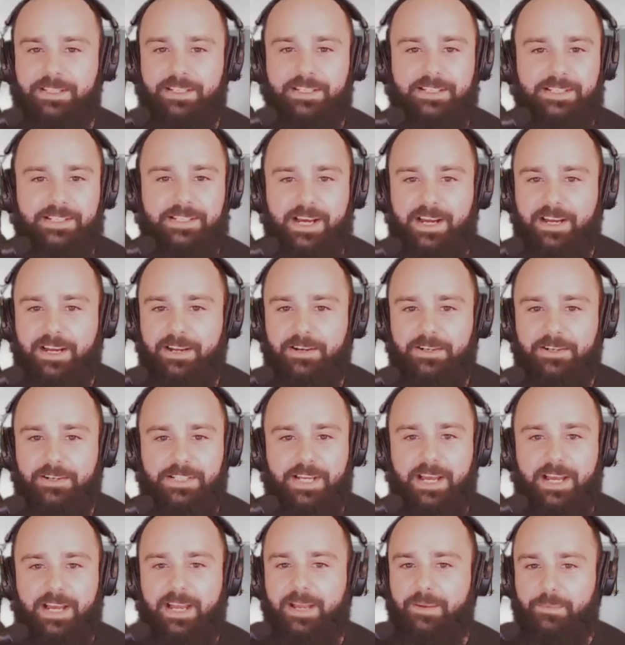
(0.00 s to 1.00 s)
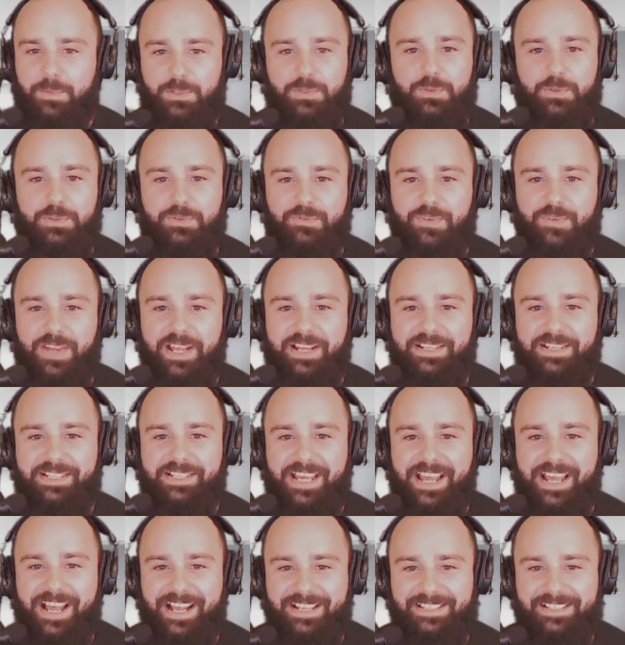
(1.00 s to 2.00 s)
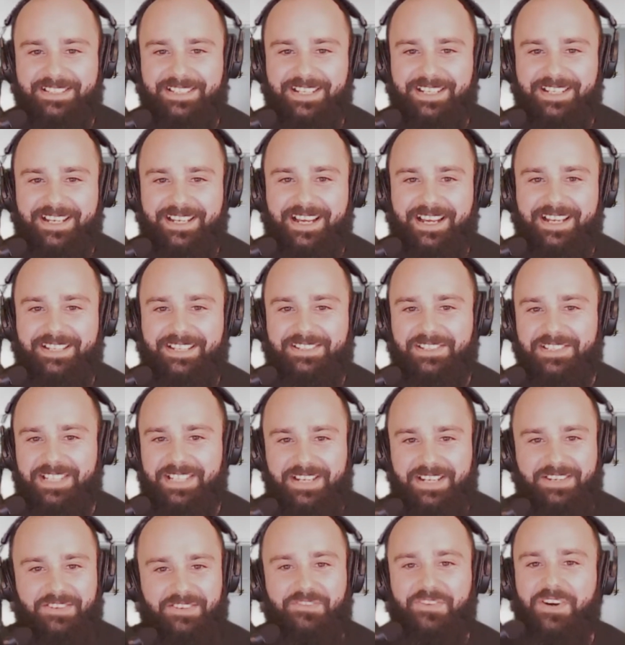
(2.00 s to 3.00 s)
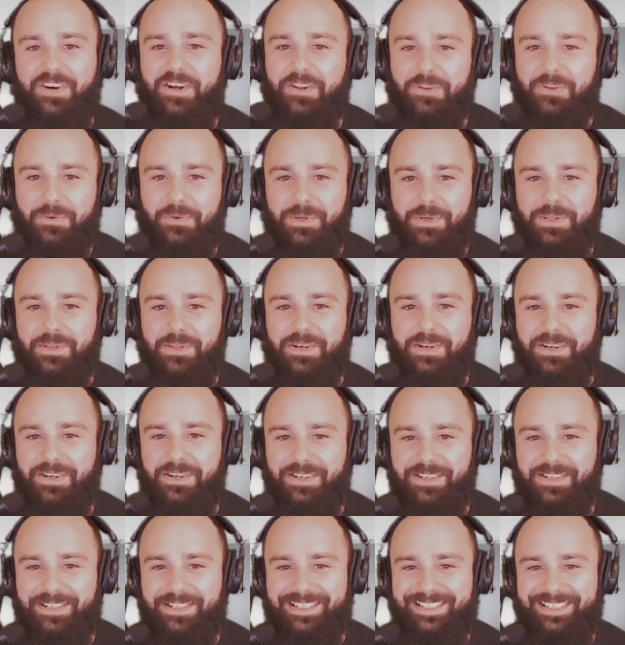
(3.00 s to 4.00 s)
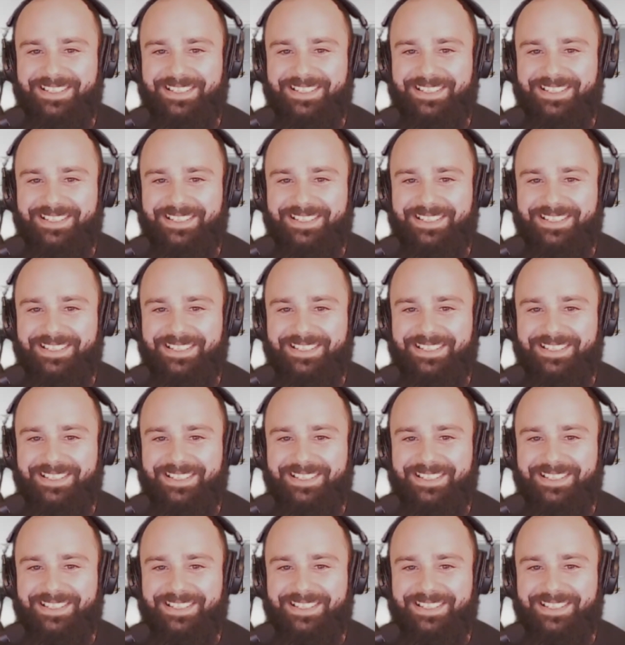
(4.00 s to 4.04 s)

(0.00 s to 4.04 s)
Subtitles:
entire time, which was fantastic. I just had to follow along.